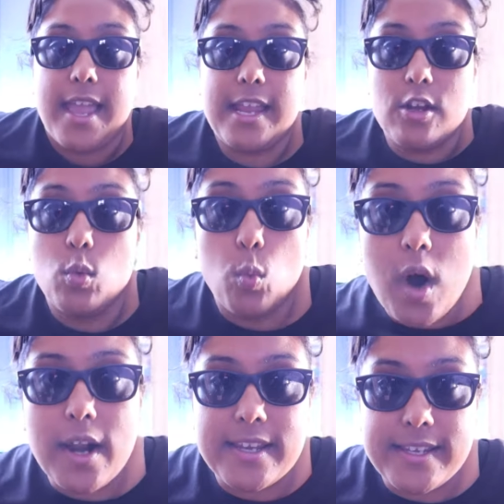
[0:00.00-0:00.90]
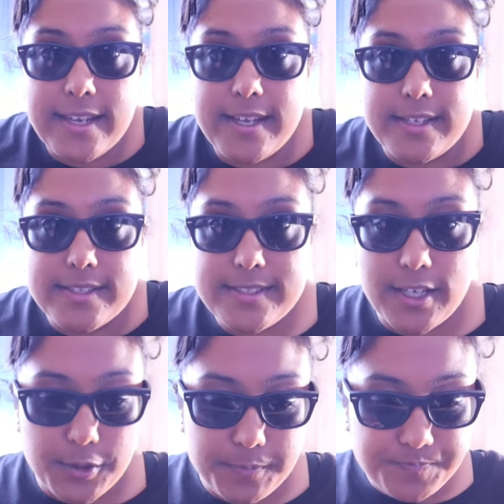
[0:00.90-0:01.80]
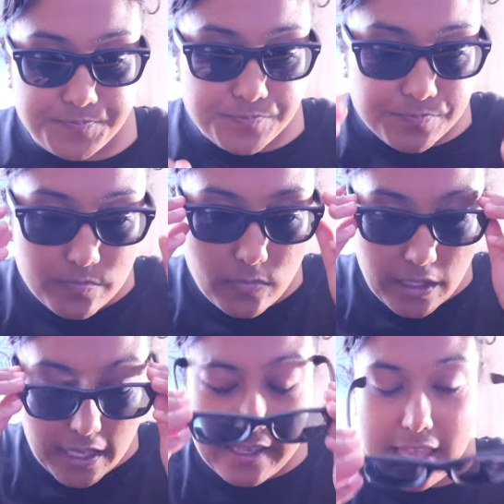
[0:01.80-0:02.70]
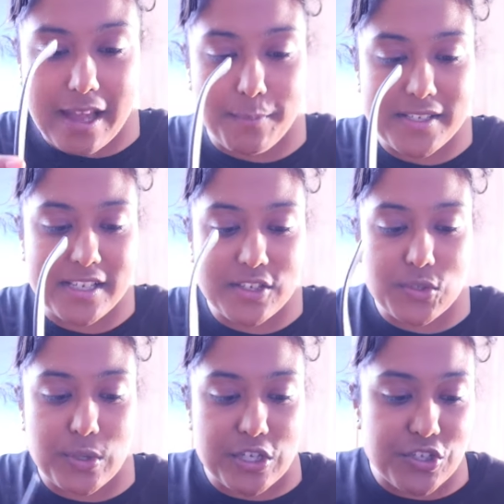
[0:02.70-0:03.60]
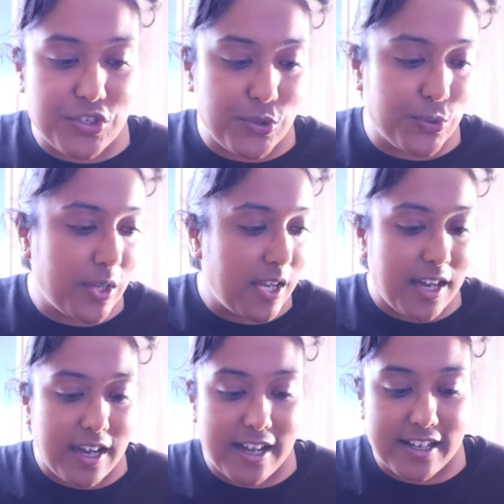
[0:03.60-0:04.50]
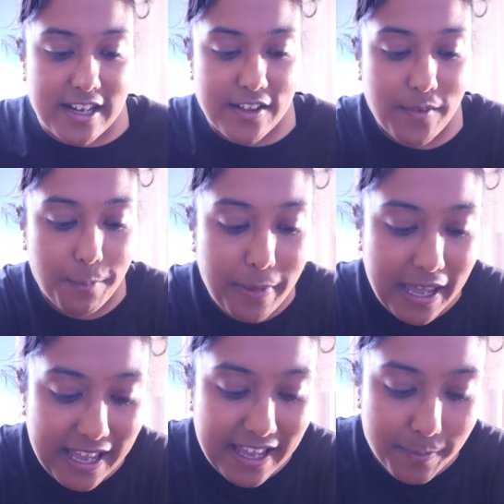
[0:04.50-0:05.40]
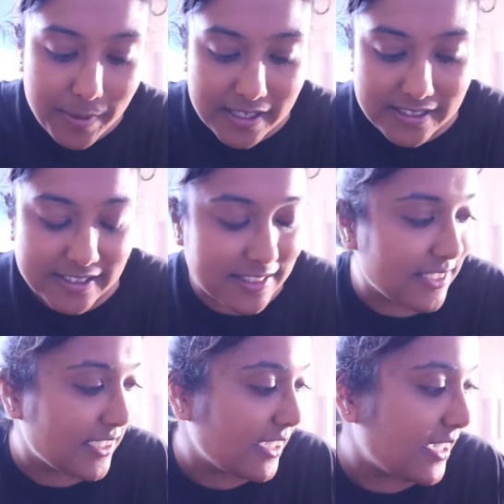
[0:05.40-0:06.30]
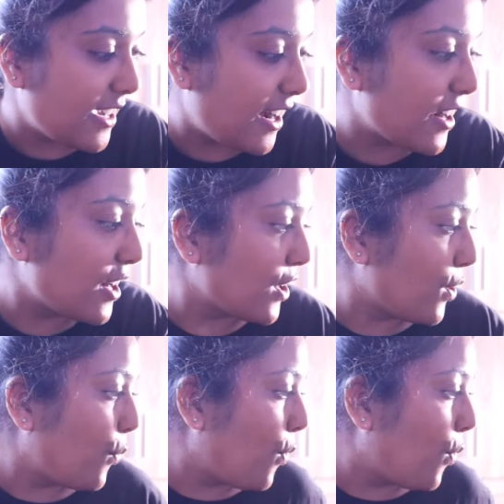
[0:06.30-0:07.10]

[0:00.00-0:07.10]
in 1 year. So yeah, I'm just gonna switch to another pair, because I don't know